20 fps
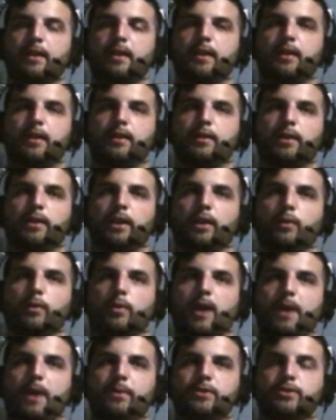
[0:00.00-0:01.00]

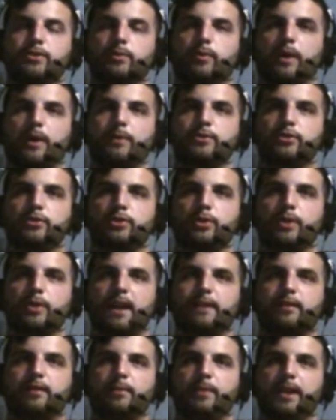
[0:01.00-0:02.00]
Why would you do
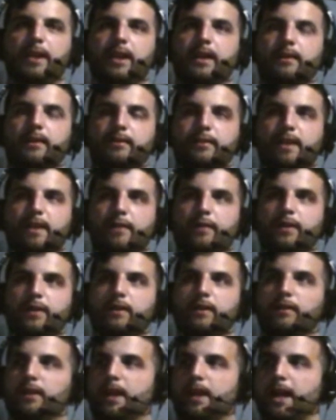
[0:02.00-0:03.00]
that to me? And Stephanie
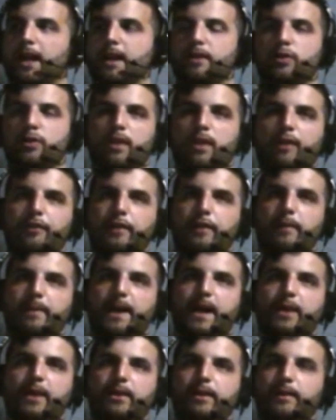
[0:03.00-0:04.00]
said I knew nothing
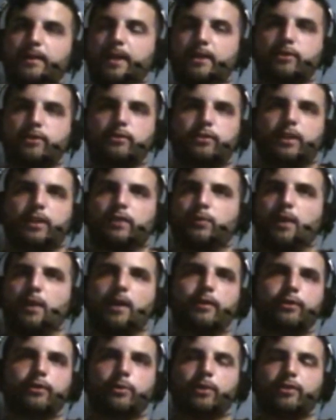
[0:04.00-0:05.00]
about it. And Seth
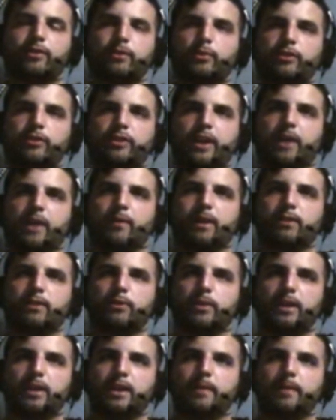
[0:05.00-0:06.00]
Rollins was seeing right through
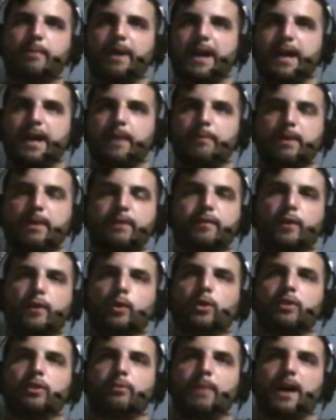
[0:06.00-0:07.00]
it. He didn't buy it. Mick
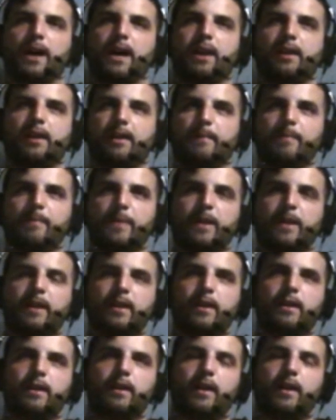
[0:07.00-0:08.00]
Foley's buying it.
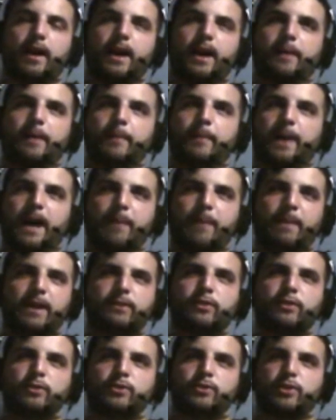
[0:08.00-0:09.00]
I'm not
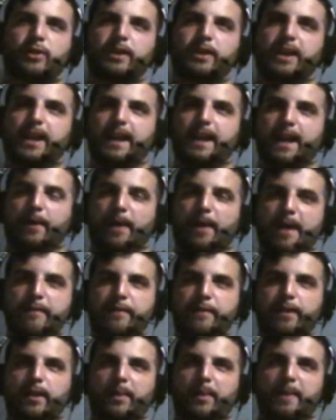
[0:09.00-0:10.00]
too sure yet how I
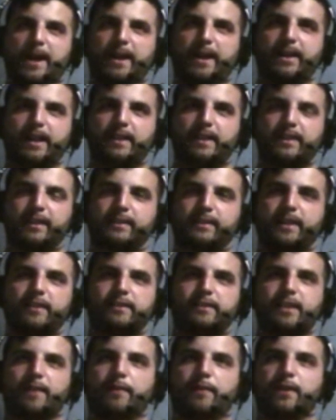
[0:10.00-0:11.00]
feel about it. I think that
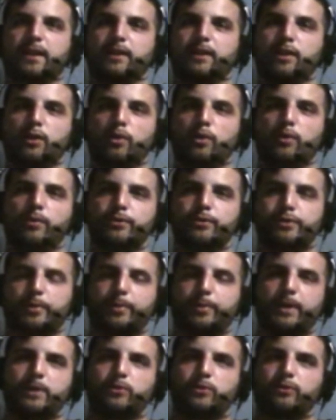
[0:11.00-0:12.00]
Stephanie knew Triple
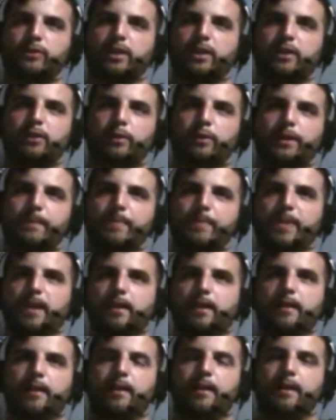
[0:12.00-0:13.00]
H was going to do it,
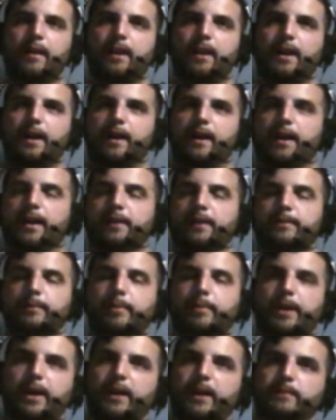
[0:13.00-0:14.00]

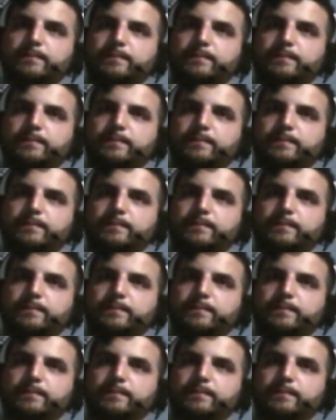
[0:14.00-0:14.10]
but